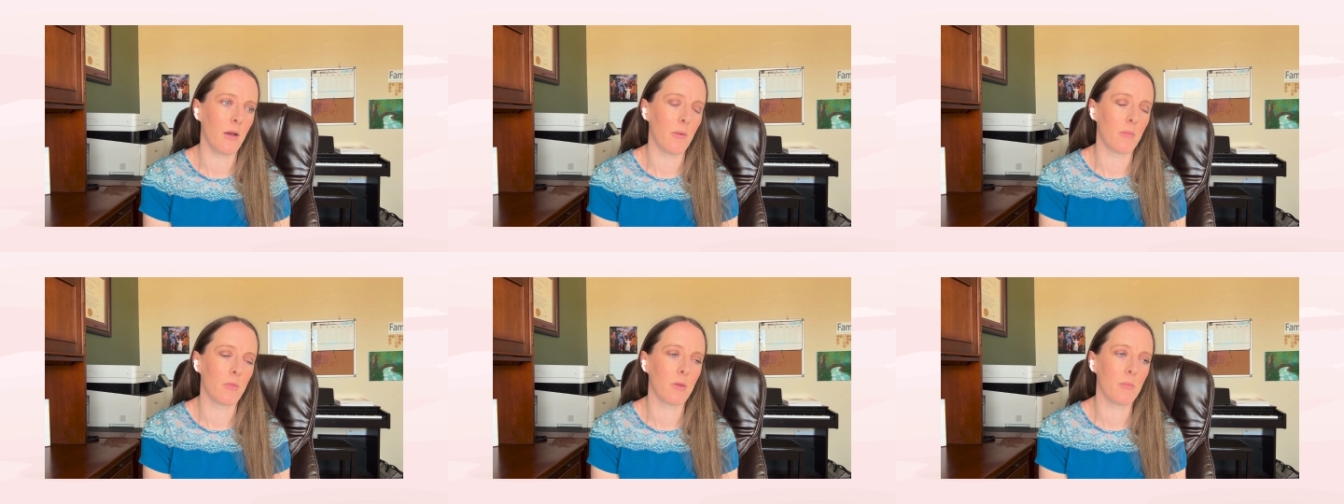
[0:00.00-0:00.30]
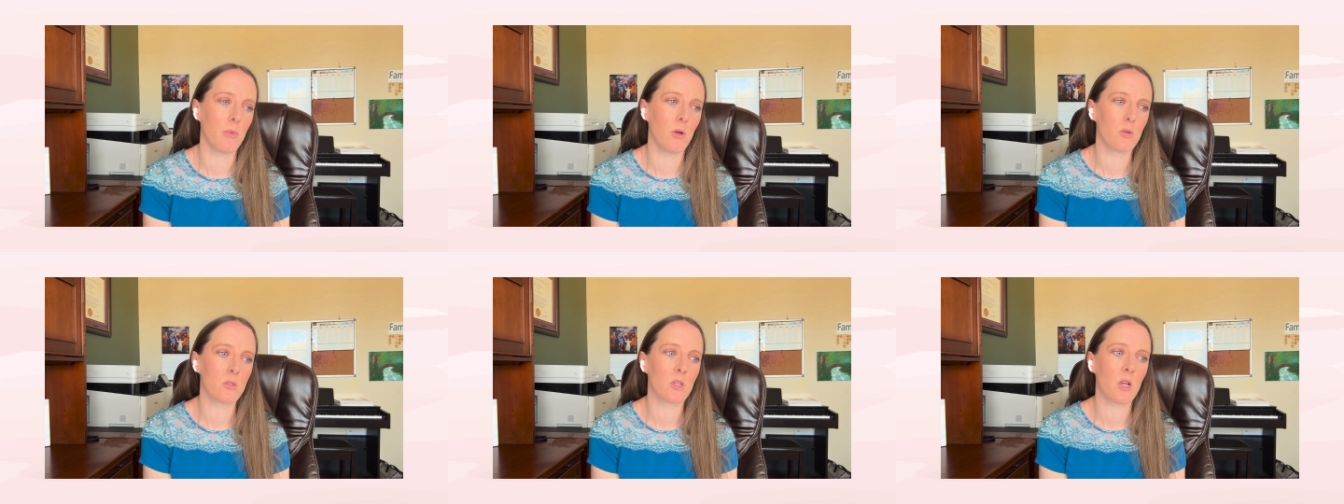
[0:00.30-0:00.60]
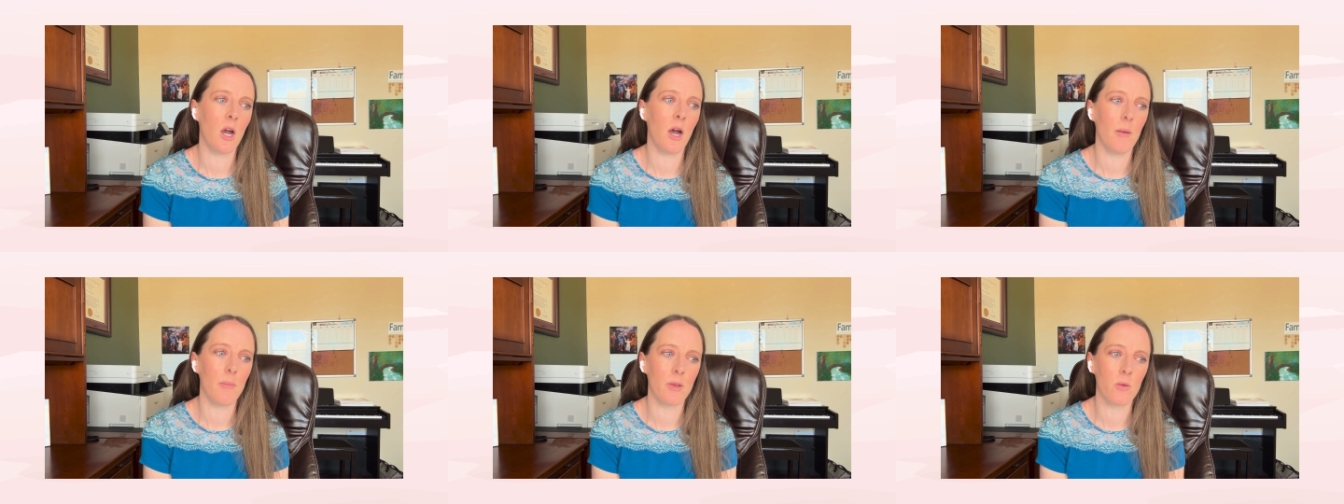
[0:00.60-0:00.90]
The most
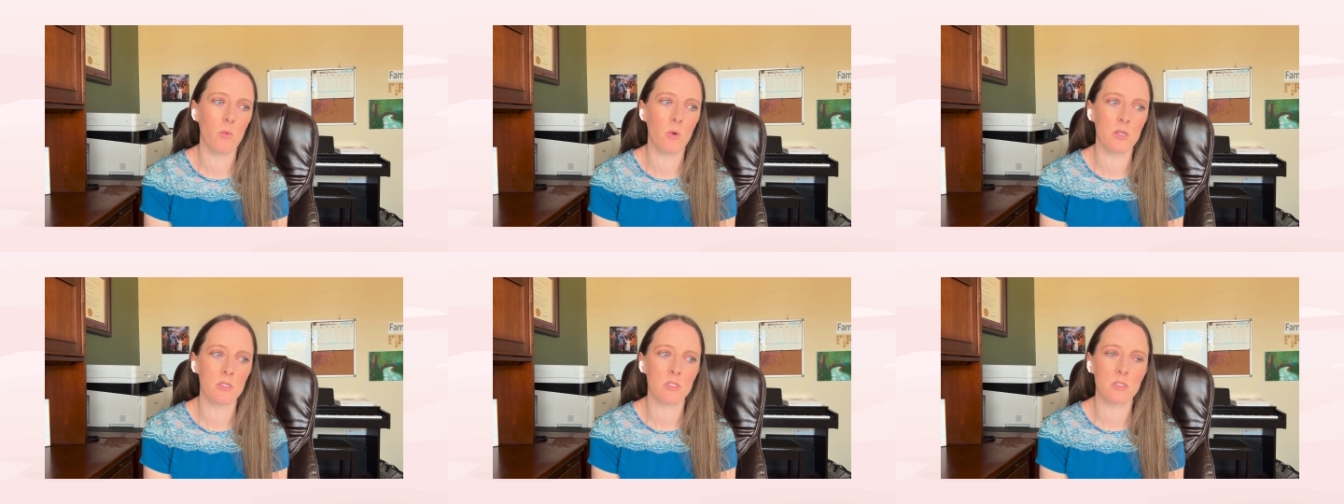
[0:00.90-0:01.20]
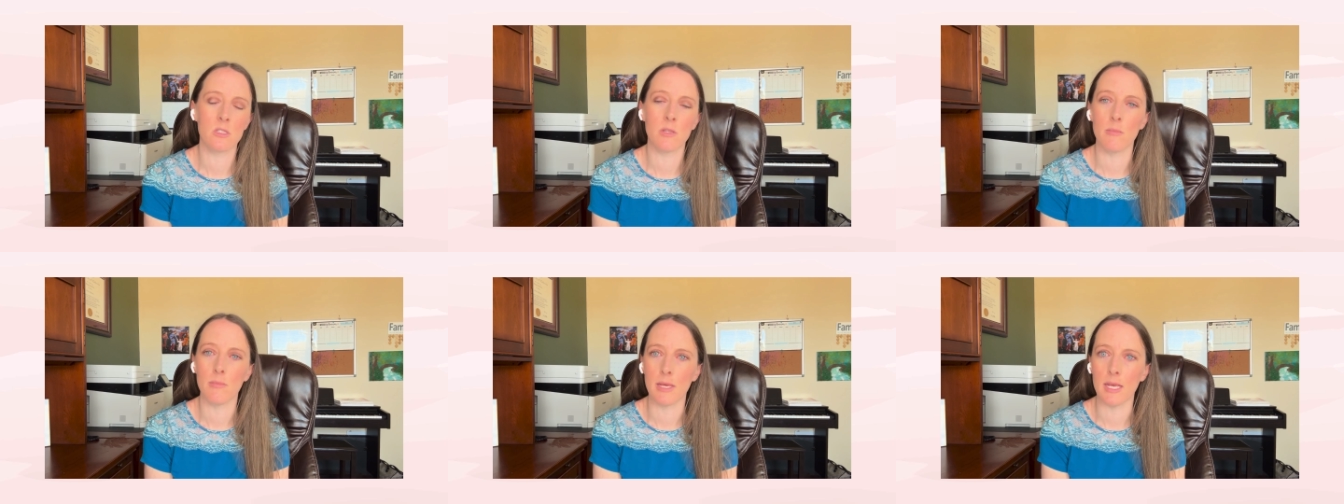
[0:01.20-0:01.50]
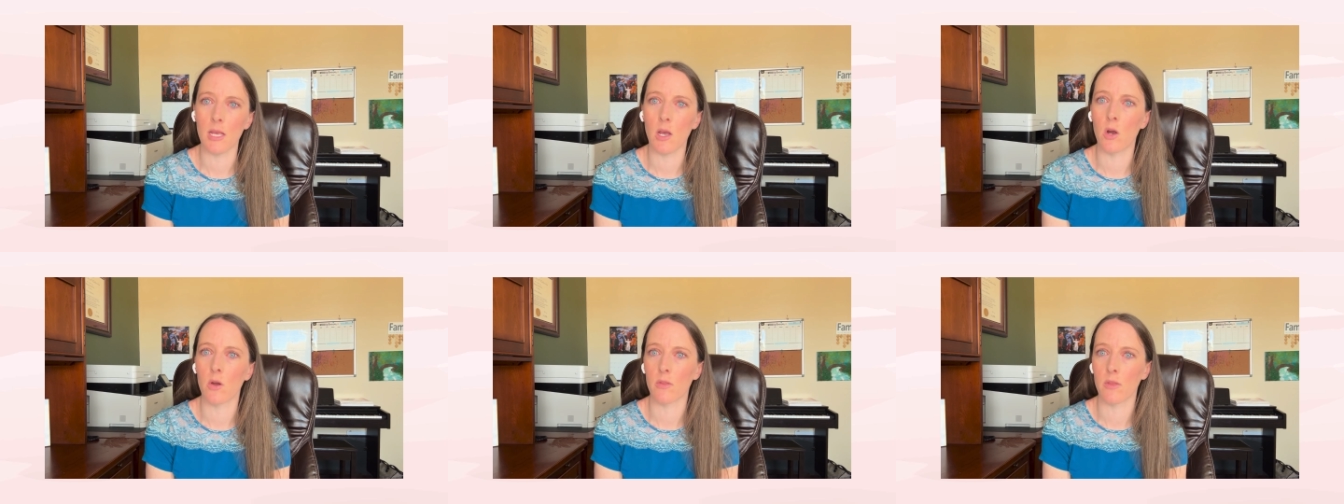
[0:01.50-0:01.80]
common ones to
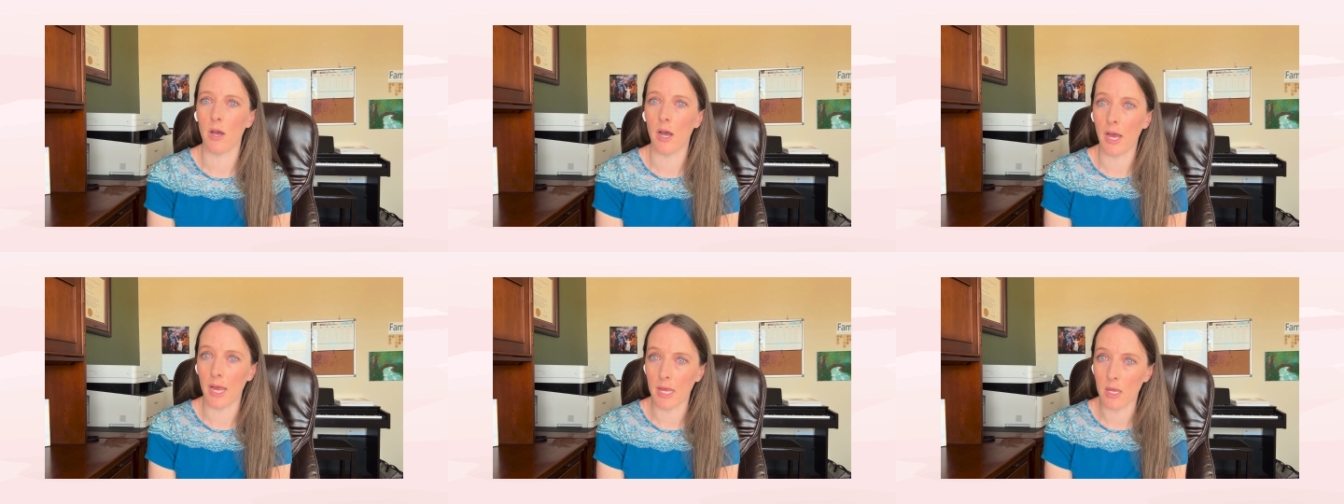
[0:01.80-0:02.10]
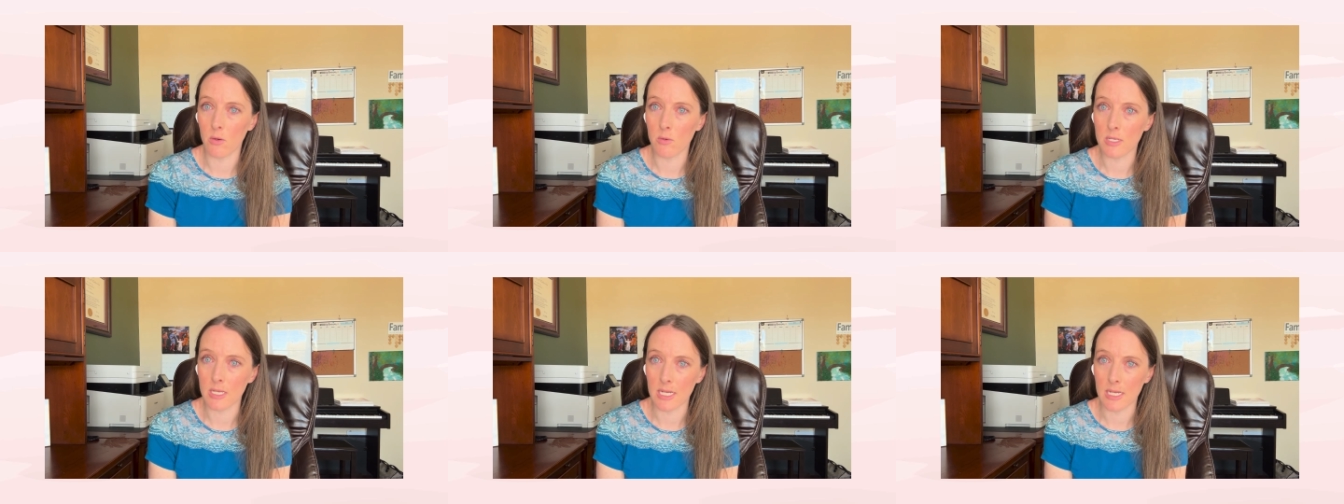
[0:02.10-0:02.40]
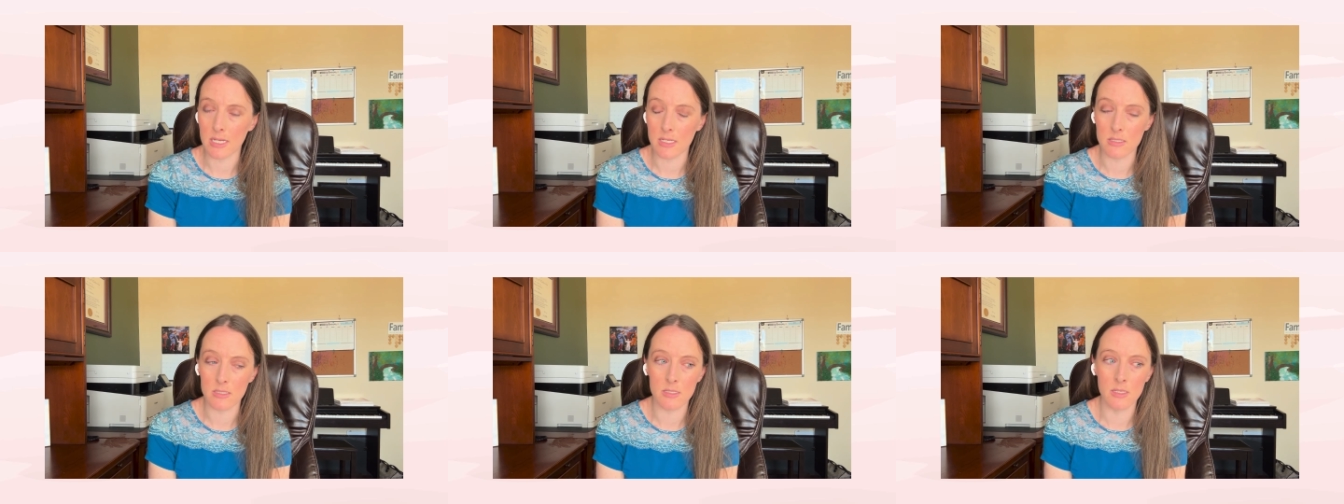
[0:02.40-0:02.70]
me are the
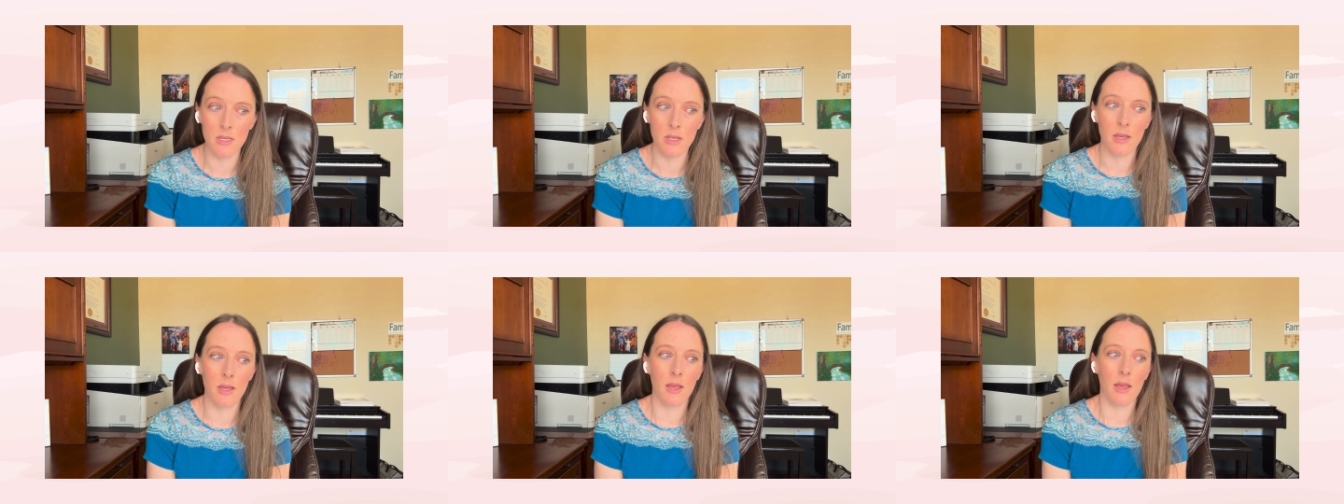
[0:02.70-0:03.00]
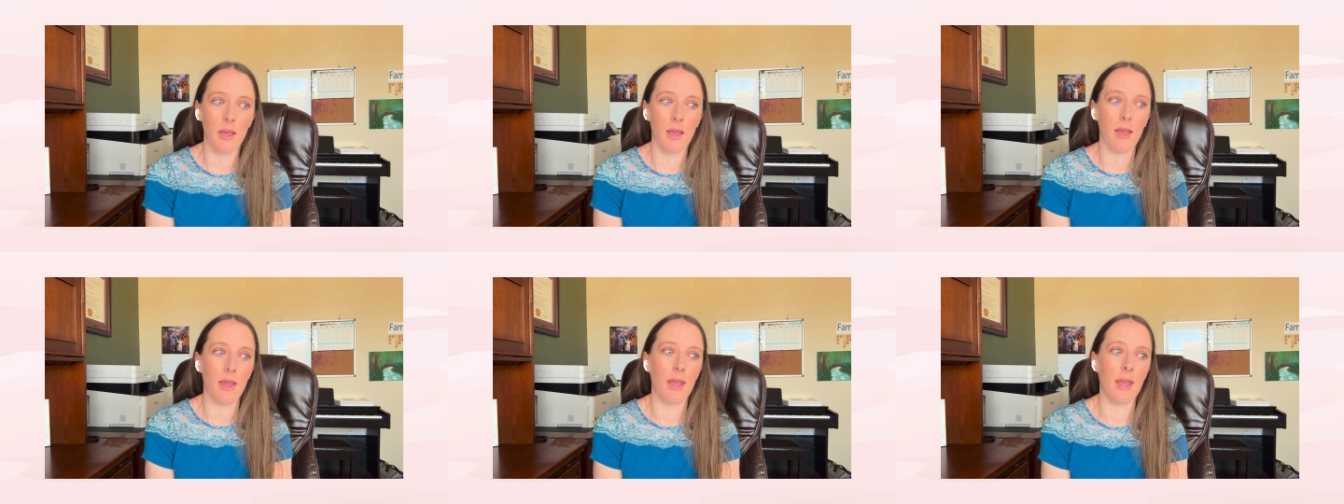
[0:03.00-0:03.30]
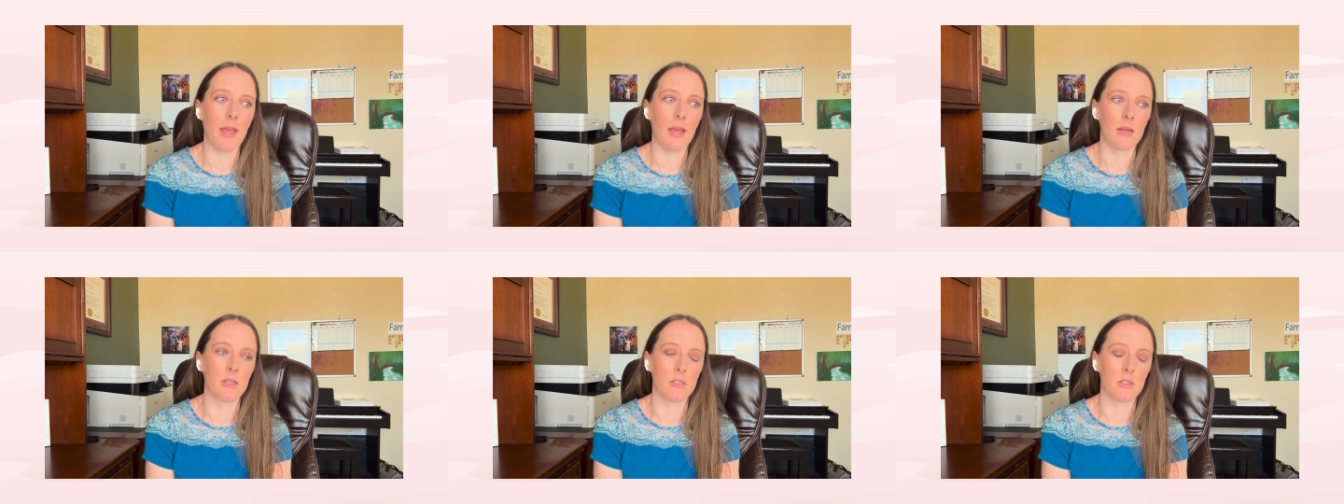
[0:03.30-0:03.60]
IUDs
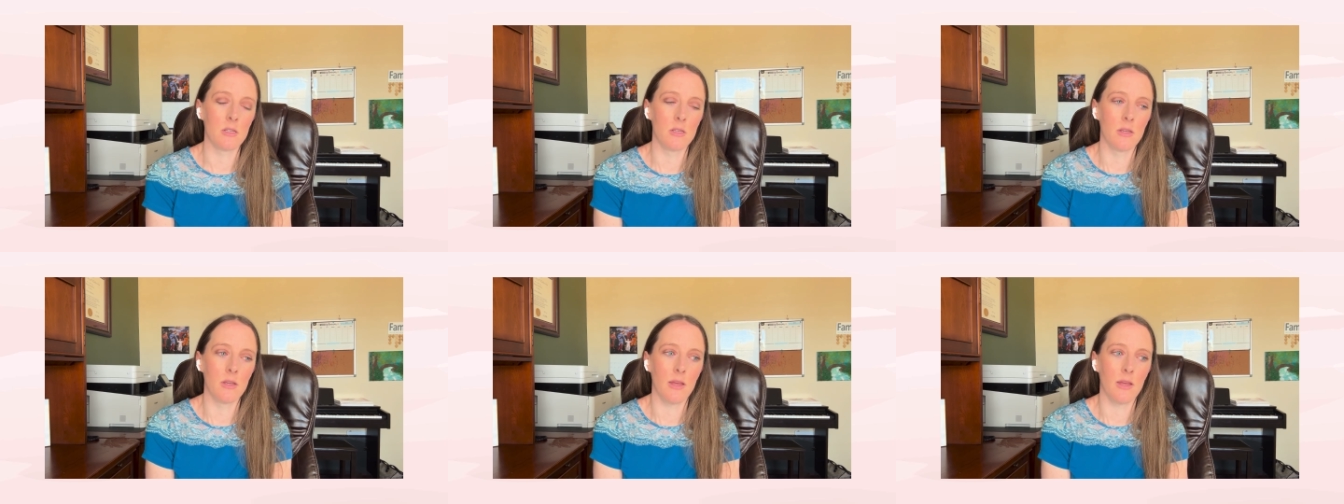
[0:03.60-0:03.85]
and